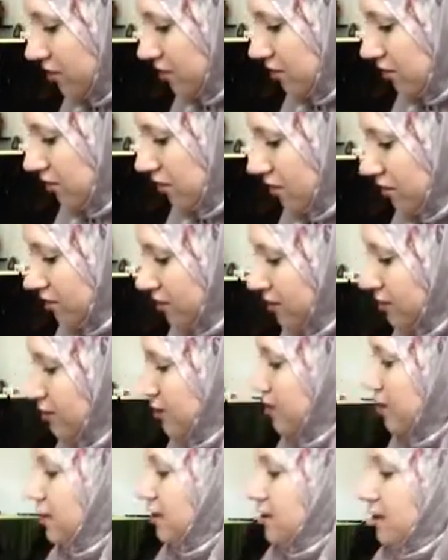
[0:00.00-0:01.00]
got lost.
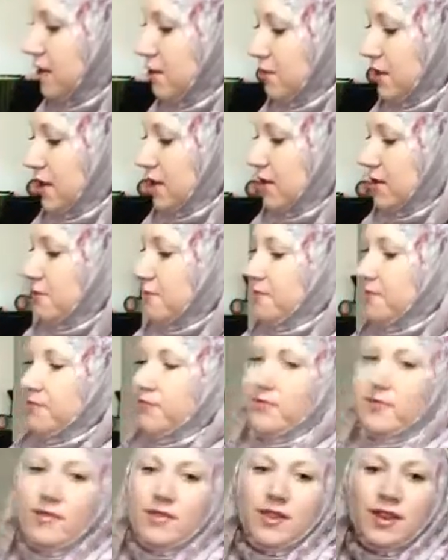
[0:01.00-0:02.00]
Here we go.
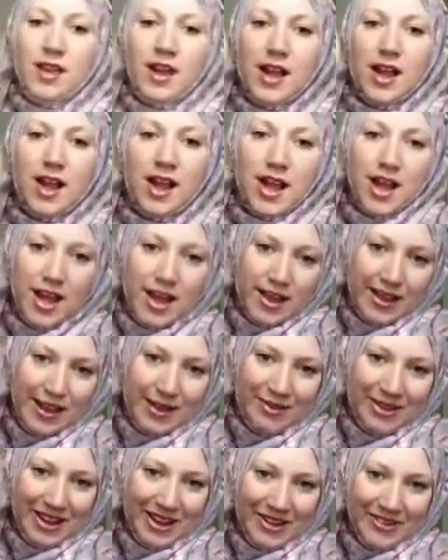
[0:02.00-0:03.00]

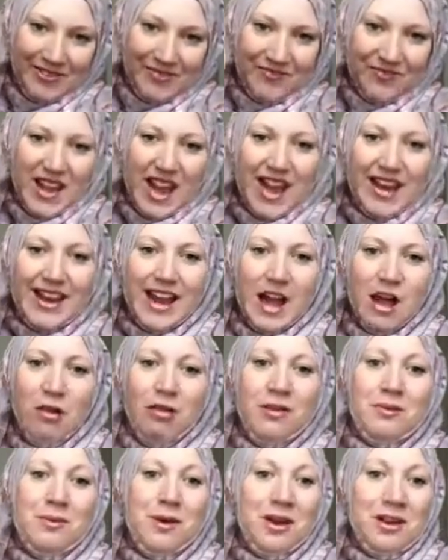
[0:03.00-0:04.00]
There we go. Now,
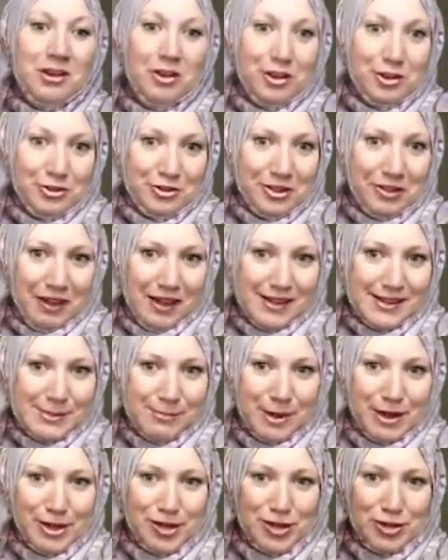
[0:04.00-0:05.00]
they might not look that
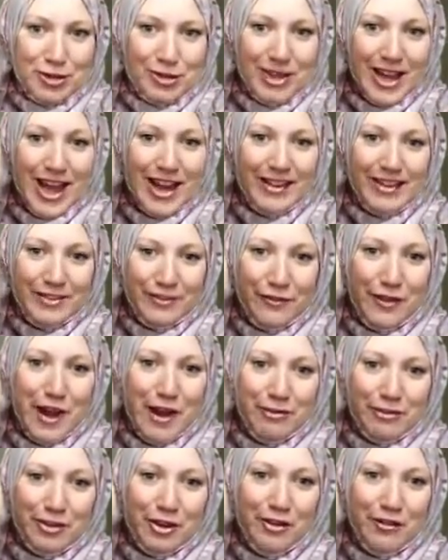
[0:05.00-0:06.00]
special, and
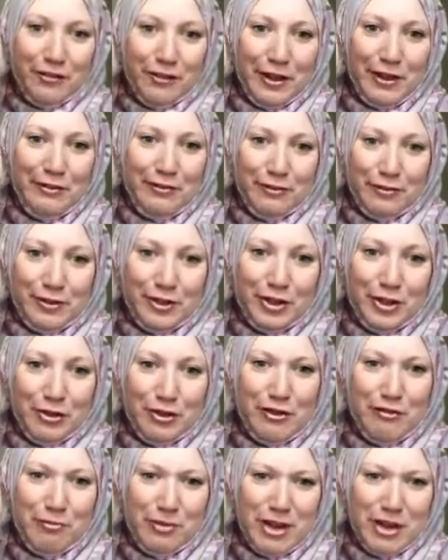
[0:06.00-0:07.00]
fair enough, they've
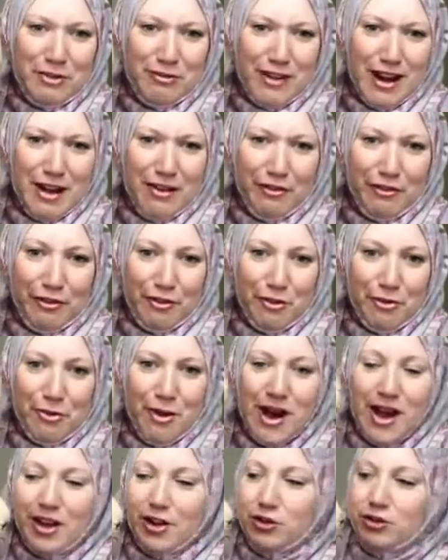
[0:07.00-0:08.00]
been around for a
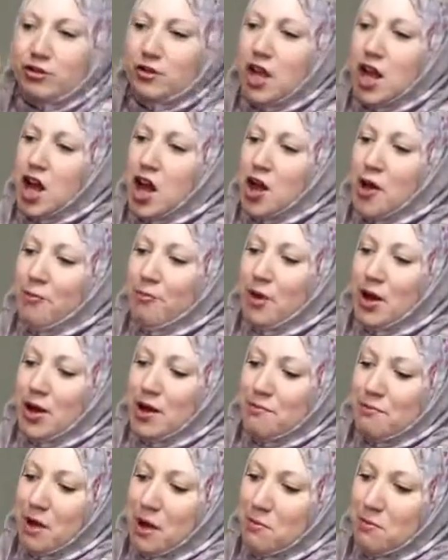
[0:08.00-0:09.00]
while,
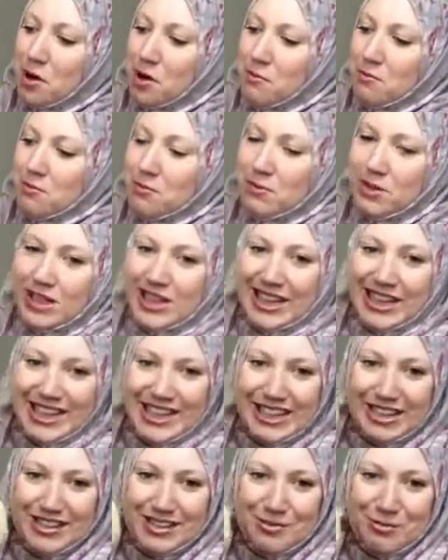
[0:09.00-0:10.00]
but my mom
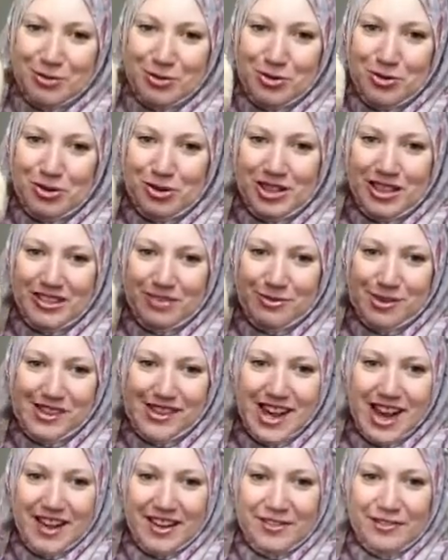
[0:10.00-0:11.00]
cleaned them all and was
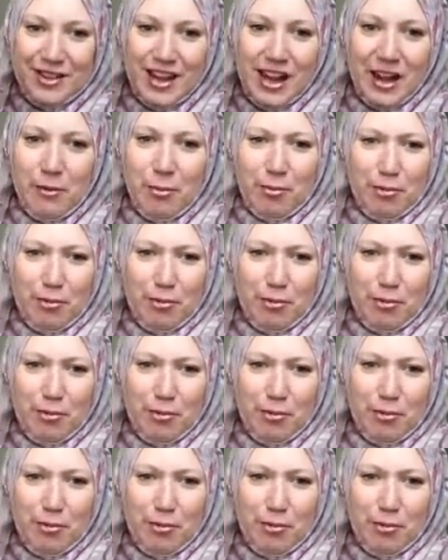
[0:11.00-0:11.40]
kind of like